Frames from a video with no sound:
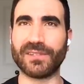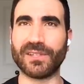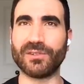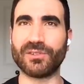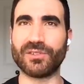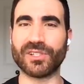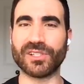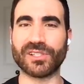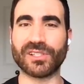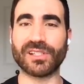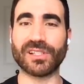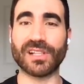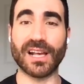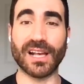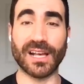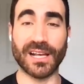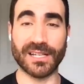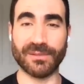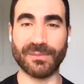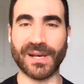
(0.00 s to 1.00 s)
you just
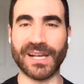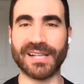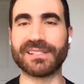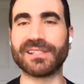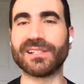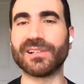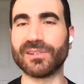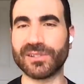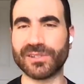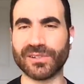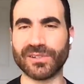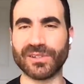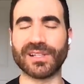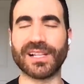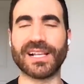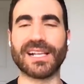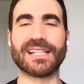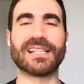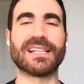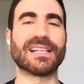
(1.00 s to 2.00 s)
heard about it or saw
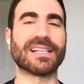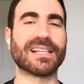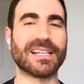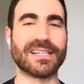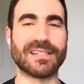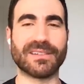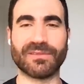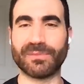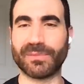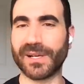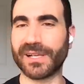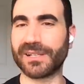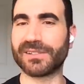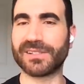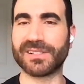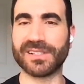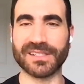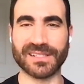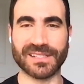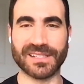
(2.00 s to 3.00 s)
like the kind of
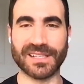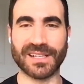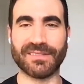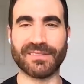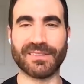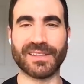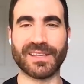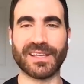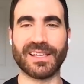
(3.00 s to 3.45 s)
posters and stuff,